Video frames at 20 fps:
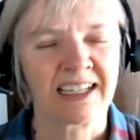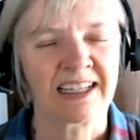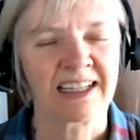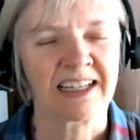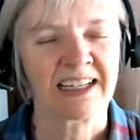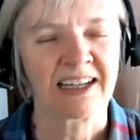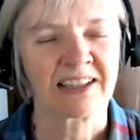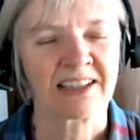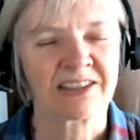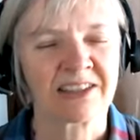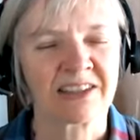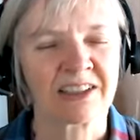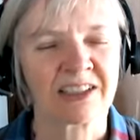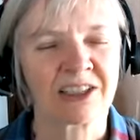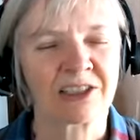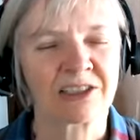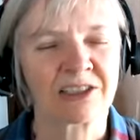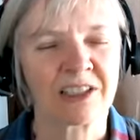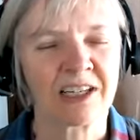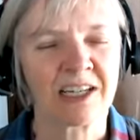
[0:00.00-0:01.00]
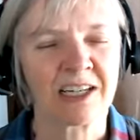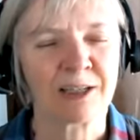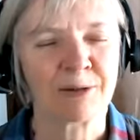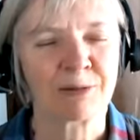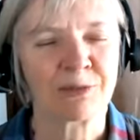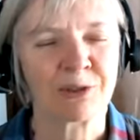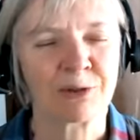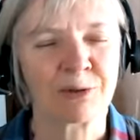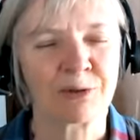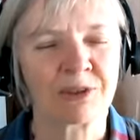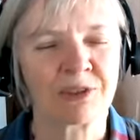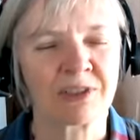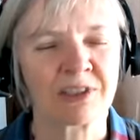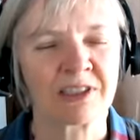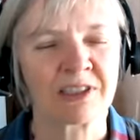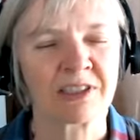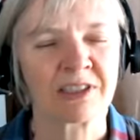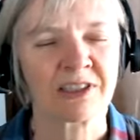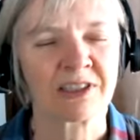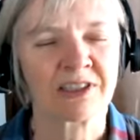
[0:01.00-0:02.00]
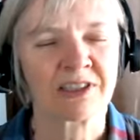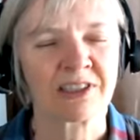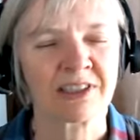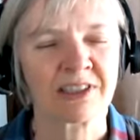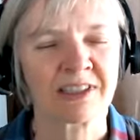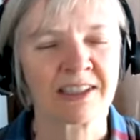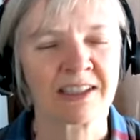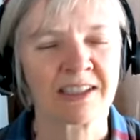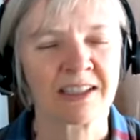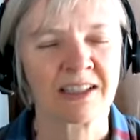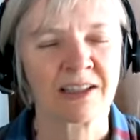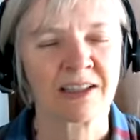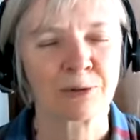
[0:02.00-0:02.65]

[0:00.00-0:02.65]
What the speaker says: And as it climbs, you start to see